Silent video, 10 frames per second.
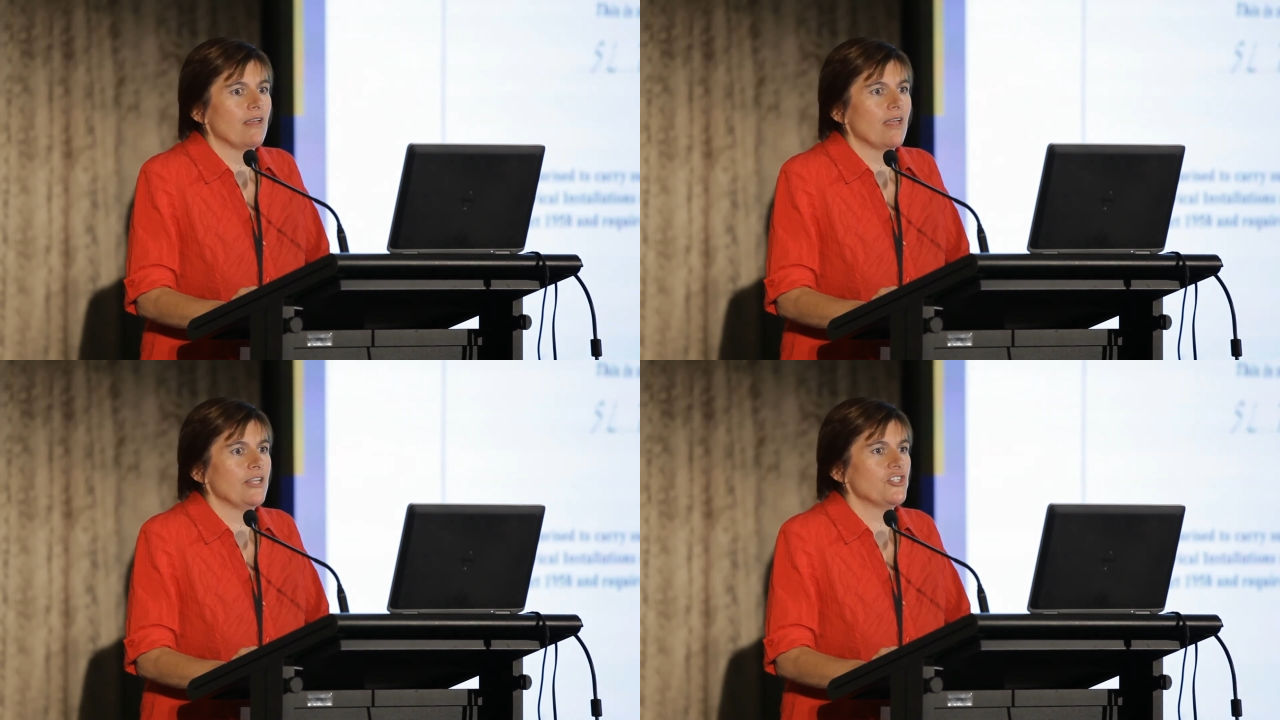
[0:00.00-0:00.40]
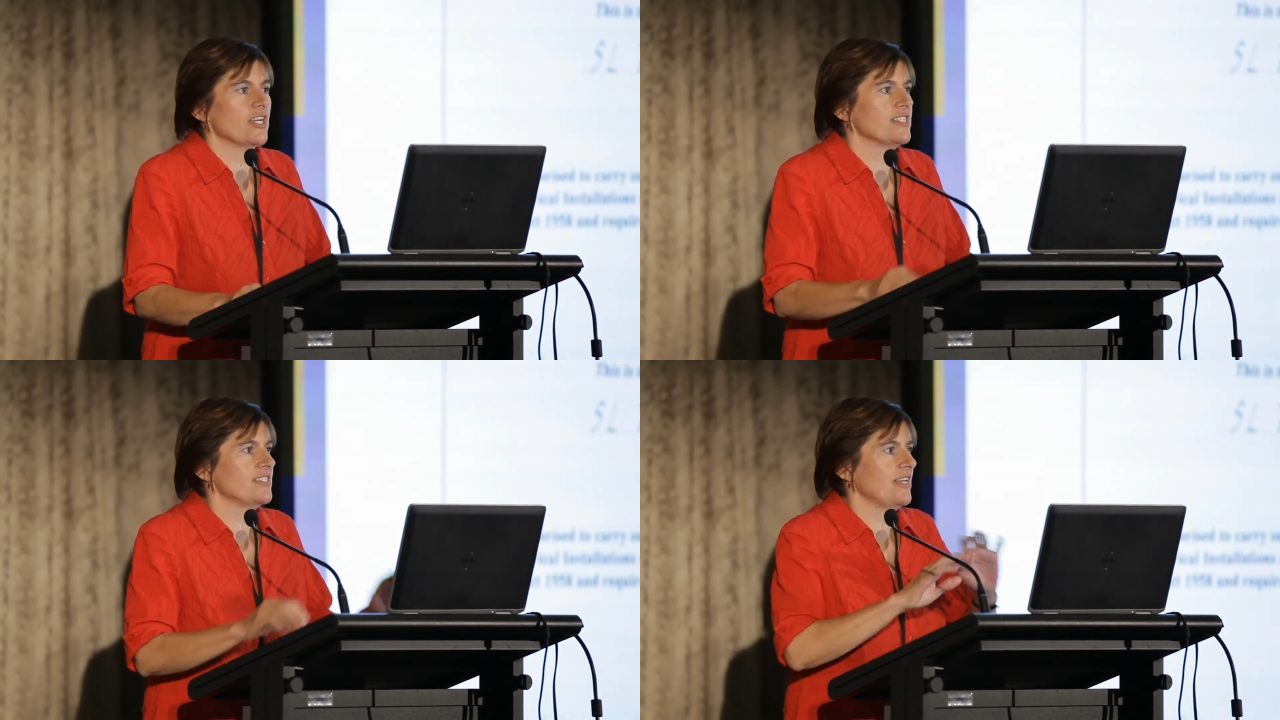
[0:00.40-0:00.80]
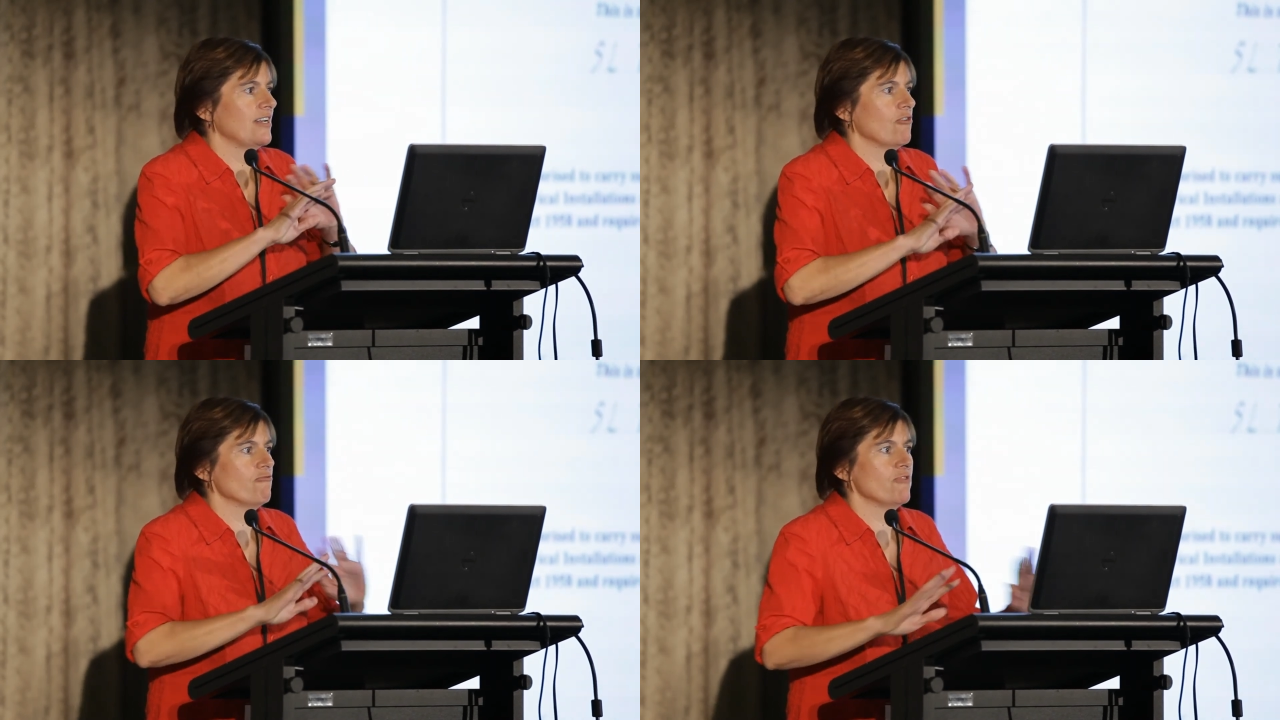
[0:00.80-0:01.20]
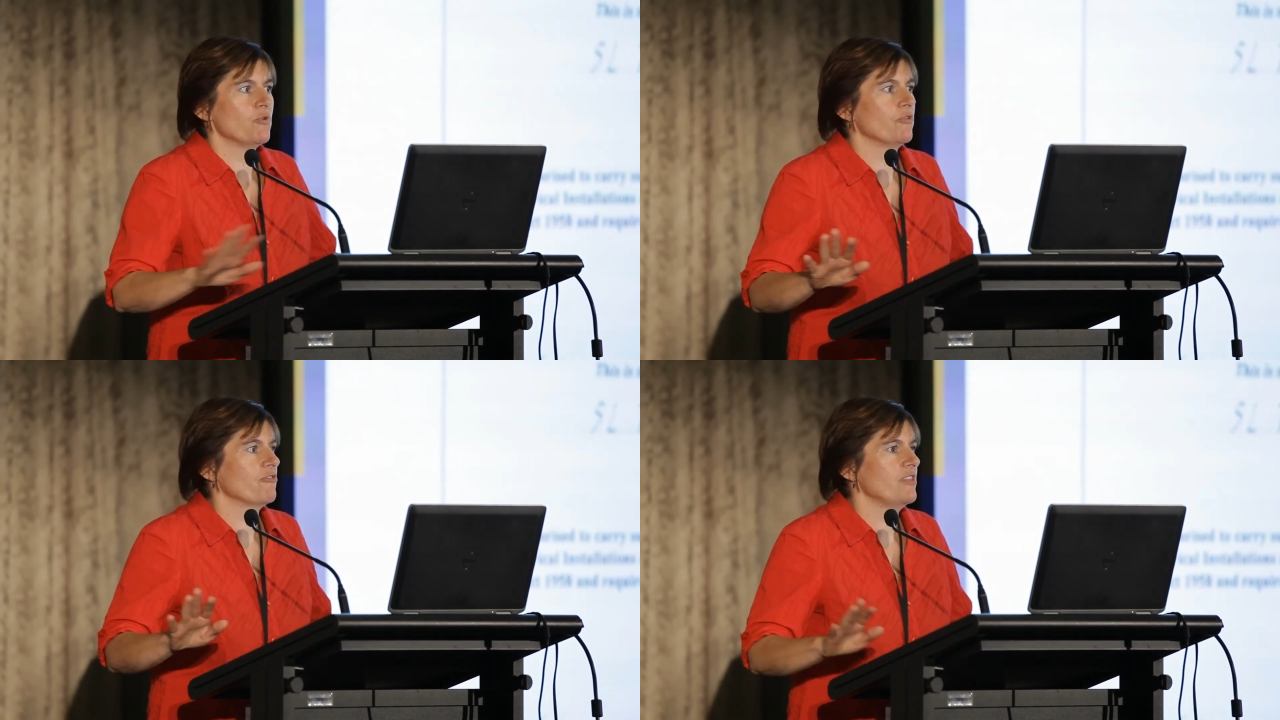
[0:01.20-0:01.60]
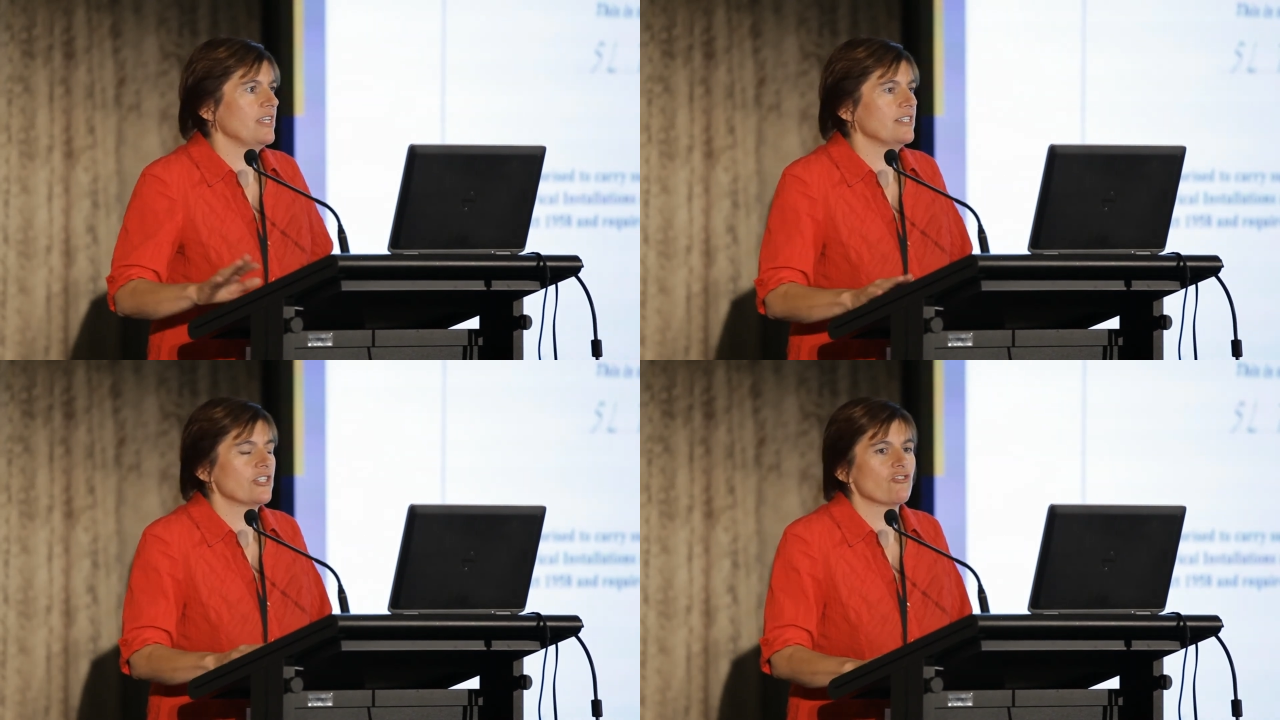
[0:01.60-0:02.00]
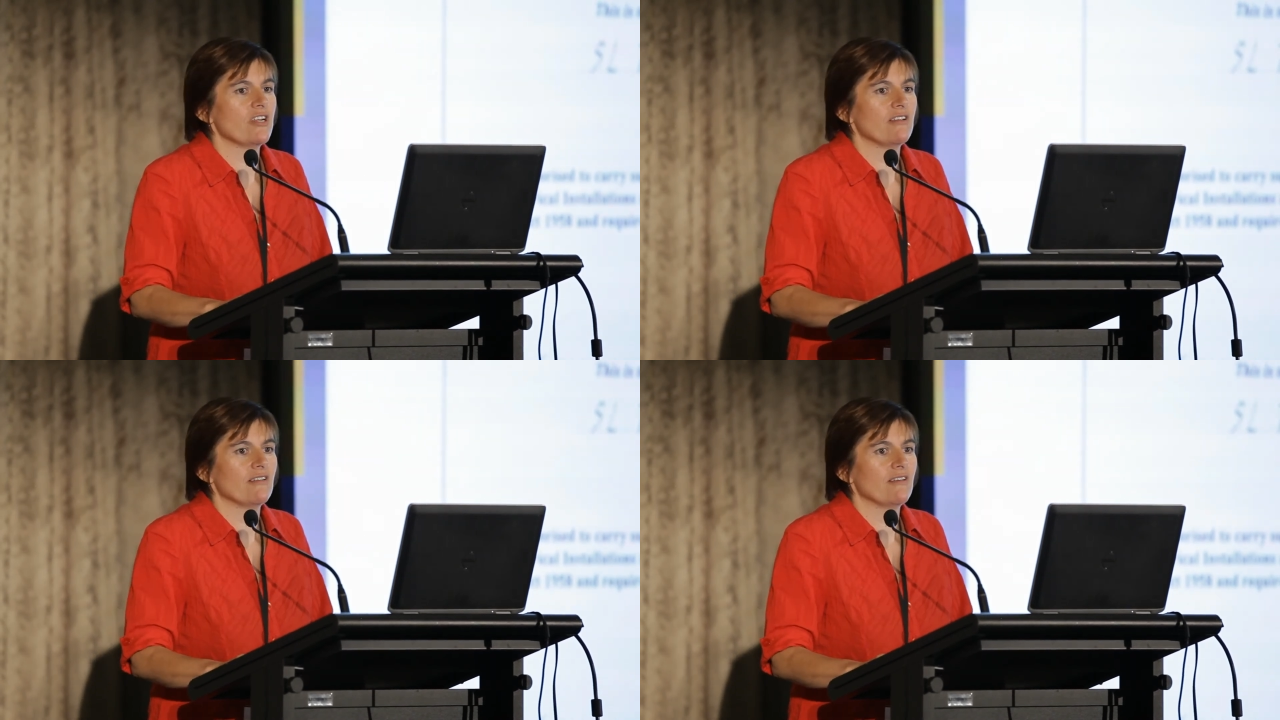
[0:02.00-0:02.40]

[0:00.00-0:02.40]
It just sent a ripple through the industry.